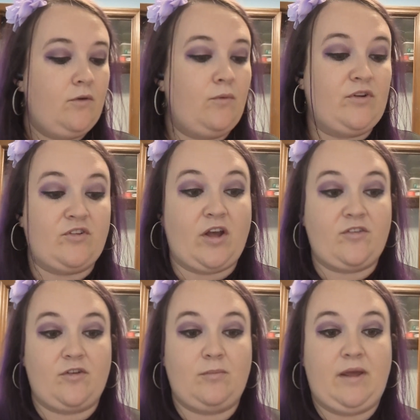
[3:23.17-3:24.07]
Which is
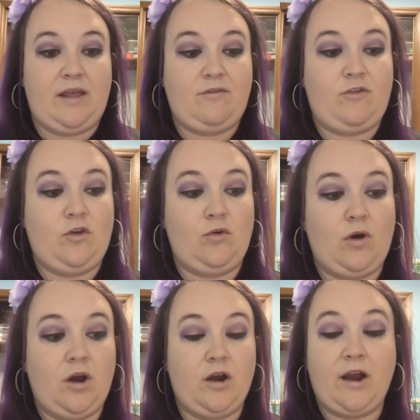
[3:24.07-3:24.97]
awesome if you
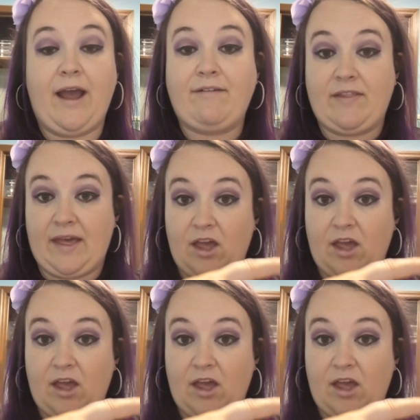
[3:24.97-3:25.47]
are having that